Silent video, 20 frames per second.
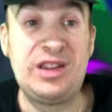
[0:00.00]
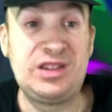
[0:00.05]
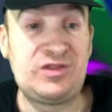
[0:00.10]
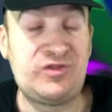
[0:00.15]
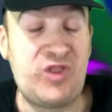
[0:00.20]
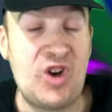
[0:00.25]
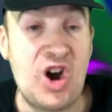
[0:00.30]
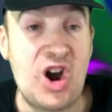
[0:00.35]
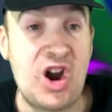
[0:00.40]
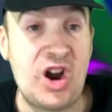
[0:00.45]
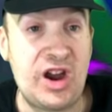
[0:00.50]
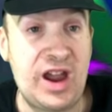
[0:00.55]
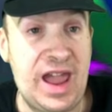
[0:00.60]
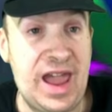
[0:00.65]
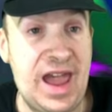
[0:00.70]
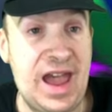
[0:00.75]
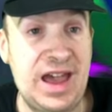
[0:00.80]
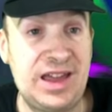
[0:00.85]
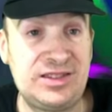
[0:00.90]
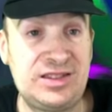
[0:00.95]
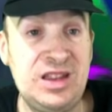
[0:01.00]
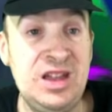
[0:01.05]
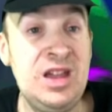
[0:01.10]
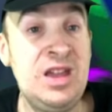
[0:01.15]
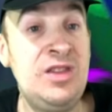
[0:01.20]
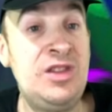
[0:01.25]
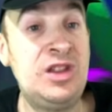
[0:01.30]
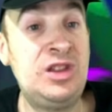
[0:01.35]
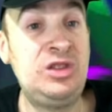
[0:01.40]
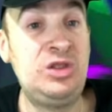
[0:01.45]
as far as
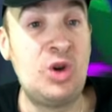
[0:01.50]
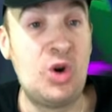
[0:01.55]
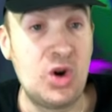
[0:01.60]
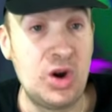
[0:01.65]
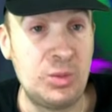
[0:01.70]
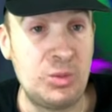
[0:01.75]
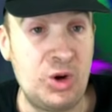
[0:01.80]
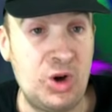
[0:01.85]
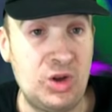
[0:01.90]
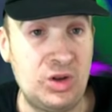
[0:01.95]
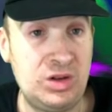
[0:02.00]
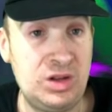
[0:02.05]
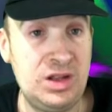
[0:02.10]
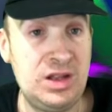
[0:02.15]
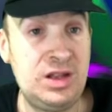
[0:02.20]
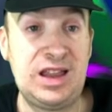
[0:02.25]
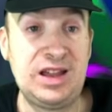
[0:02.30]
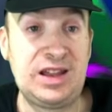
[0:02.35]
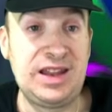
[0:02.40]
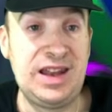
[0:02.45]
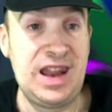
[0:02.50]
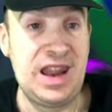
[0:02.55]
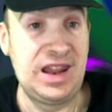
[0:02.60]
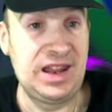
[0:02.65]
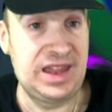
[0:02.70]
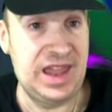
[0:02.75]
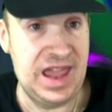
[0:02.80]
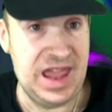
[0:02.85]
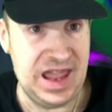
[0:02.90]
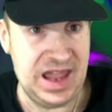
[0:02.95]
the normal
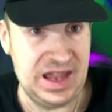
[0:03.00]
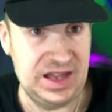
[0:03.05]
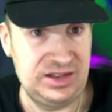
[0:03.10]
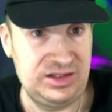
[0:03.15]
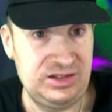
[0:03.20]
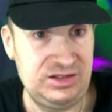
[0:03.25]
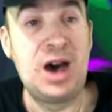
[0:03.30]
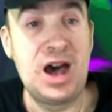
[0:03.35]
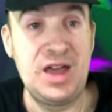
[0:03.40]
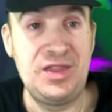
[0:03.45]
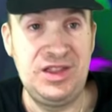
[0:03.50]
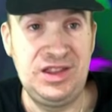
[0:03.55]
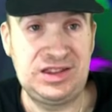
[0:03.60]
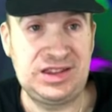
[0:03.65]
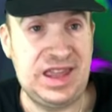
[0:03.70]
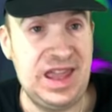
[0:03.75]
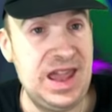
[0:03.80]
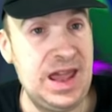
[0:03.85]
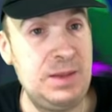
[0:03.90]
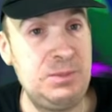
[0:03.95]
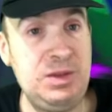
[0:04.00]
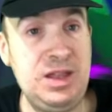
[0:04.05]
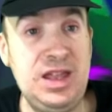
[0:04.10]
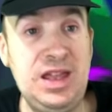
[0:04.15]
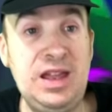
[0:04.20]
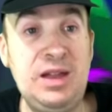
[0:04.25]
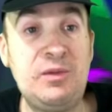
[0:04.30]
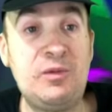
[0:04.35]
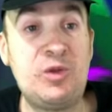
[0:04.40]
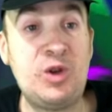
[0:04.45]
telekinetic hands. But this can
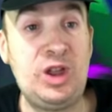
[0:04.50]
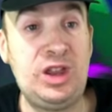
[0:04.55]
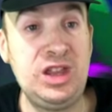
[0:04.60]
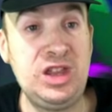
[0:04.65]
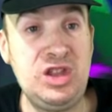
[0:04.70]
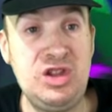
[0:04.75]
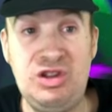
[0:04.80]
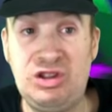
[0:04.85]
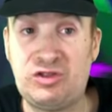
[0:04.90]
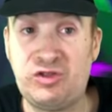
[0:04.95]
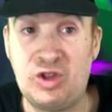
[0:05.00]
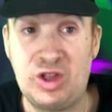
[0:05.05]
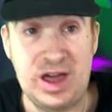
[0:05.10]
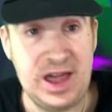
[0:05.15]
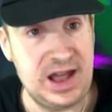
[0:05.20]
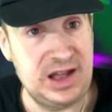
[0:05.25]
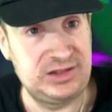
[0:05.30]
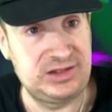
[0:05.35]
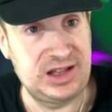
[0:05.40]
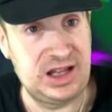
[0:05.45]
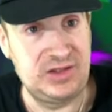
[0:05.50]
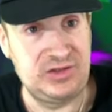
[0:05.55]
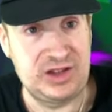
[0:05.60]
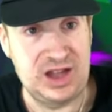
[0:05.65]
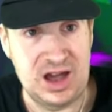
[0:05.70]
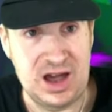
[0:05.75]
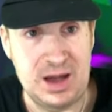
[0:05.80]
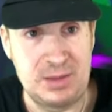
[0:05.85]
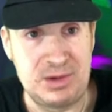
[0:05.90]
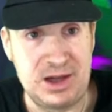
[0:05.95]
be really useful outside of
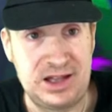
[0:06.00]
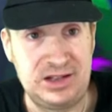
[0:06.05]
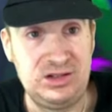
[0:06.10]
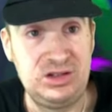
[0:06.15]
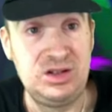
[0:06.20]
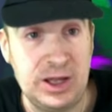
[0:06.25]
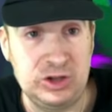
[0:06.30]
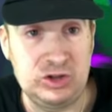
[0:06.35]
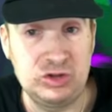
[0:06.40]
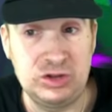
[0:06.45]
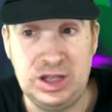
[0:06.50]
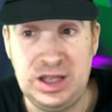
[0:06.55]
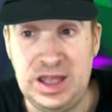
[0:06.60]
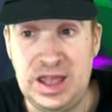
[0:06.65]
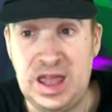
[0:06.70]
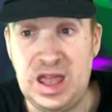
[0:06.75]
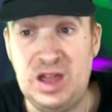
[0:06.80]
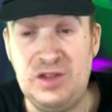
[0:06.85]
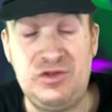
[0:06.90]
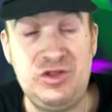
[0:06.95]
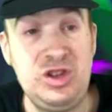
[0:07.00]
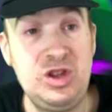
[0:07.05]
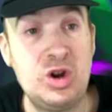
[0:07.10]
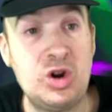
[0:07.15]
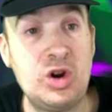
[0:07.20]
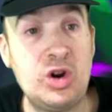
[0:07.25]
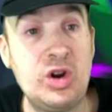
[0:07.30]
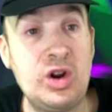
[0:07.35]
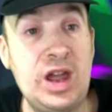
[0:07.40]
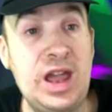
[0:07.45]
combat, especially if
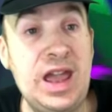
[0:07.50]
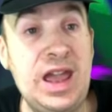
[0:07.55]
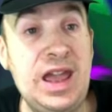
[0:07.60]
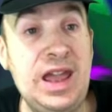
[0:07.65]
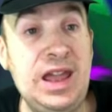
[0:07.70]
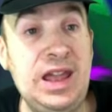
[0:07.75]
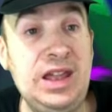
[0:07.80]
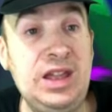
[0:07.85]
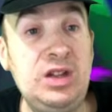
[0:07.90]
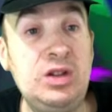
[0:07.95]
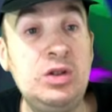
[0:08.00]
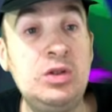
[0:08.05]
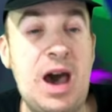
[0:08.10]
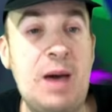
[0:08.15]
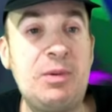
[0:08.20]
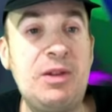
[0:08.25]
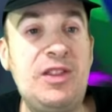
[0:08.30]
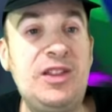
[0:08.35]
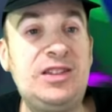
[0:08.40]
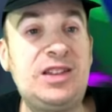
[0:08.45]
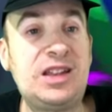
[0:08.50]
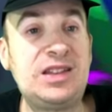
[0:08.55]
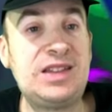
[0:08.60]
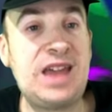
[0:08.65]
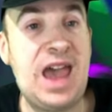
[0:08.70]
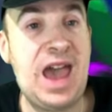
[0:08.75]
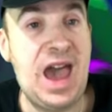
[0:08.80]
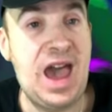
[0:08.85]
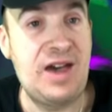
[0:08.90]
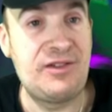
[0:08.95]
you're a Poppet that
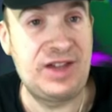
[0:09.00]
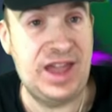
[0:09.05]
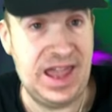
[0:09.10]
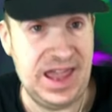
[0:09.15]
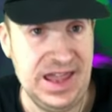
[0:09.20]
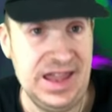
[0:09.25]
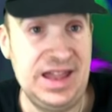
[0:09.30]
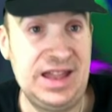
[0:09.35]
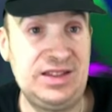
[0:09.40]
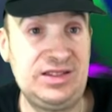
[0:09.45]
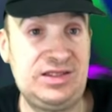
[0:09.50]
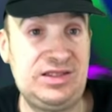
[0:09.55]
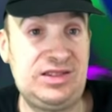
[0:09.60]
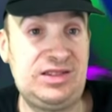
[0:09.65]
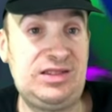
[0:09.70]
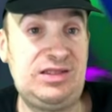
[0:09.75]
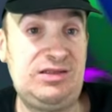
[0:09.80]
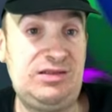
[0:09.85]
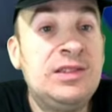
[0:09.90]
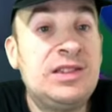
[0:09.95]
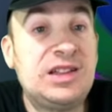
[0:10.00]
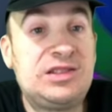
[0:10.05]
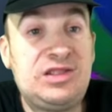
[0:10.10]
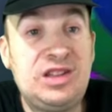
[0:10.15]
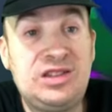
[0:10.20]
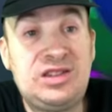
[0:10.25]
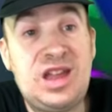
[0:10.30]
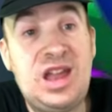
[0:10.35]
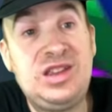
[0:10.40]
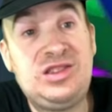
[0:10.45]
doesn't have hands, such
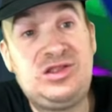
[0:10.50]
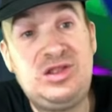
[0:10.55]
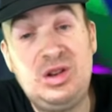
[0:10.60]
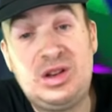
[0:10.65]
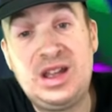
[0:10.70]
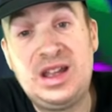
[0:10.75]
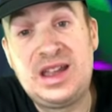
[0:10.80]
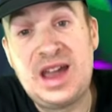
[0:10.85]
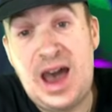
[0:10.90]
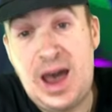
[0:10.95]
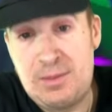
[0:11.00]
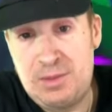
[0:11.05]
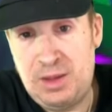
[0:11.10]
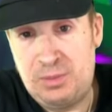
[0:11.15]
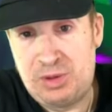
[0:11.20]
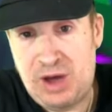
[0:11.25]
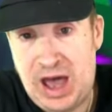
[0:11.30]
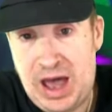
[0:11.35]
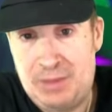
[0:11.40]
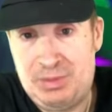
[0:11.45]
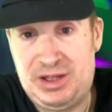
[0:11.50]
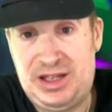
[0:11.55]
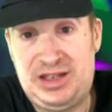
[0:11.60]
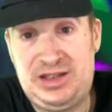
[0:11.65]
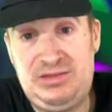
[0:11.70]
as a Tsukigami Poppet.